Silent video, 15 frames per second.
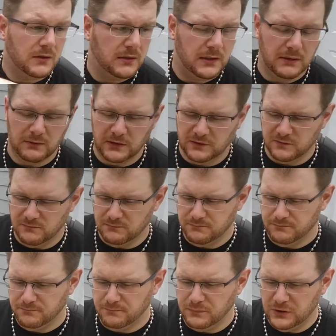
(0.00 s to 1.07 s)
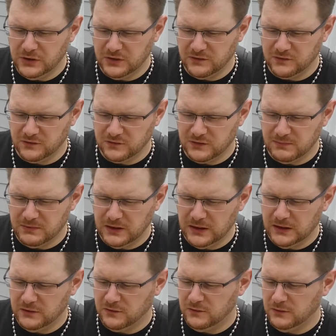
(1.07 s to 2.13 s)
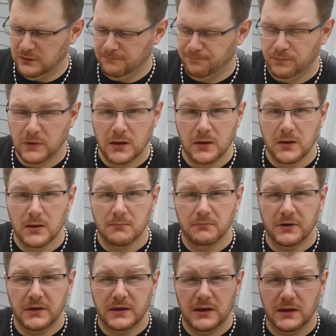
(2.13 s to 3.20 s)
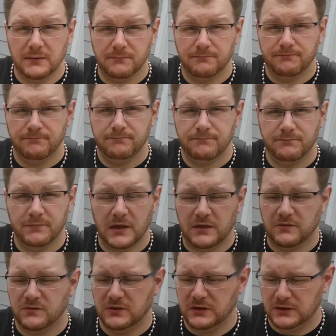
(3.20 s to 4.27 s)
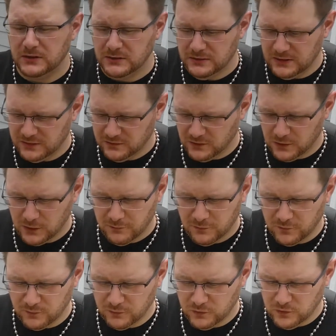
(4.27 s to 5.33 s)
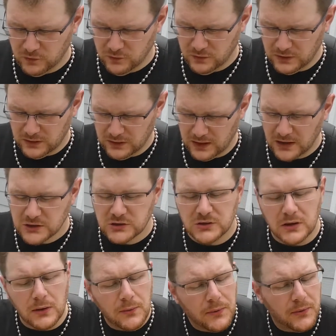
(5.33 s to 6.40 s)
That one had some bugs or something get to it. But yeah, that's a harvest from 2 that actually,